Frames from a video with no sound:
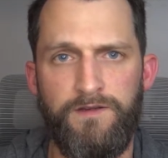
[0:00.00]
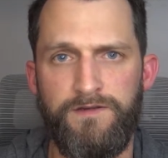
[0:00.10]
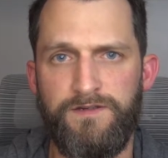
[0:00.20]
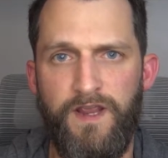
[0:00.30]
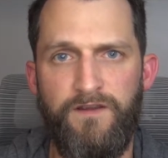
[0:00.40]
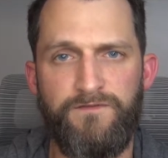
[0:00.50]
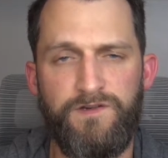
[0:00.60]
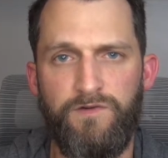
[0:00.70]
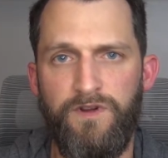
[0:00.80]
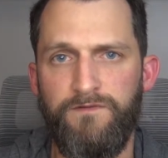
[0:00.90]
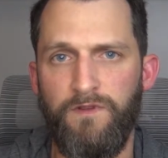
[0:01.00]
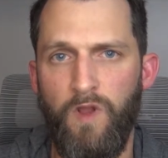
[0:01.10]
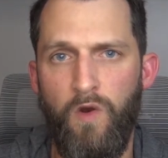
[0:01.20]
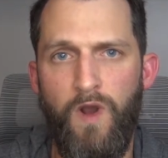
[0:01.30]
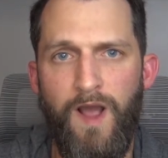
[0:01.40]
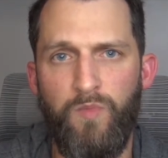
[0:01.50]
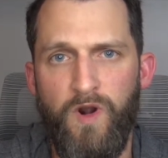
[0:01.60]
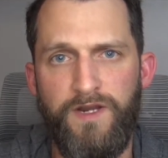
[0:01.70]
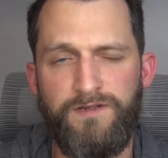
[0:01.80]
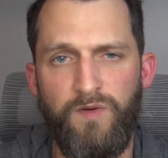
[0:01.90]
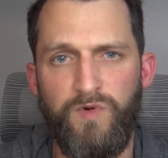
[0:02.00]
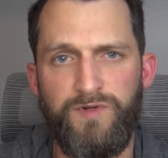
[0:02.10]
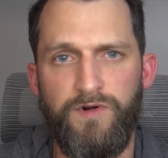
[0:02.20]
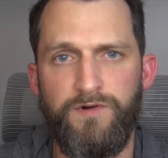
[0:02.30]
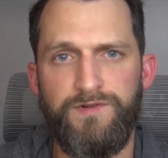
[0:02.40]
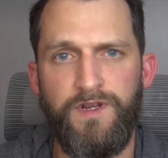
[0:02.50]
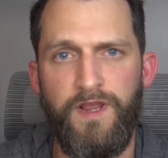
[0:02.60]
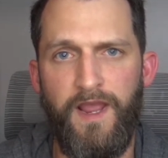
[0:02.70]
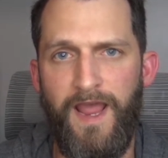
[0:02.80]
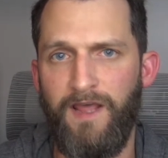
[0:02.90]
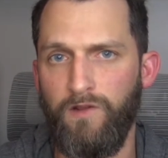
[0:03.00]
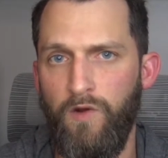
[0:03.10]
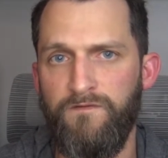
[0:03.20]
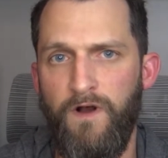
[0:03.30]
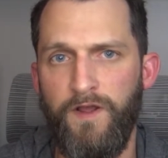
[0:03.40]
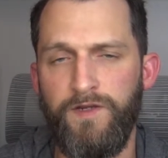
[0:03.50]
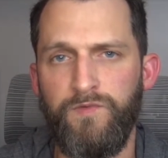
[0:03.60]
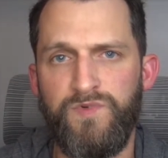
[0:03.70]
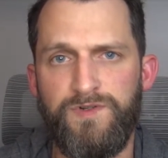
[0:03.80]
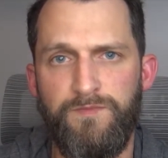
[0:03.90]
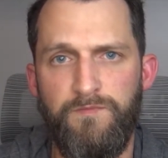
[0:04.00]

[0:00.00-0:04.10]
safe to even low operating temperatures at low volumes,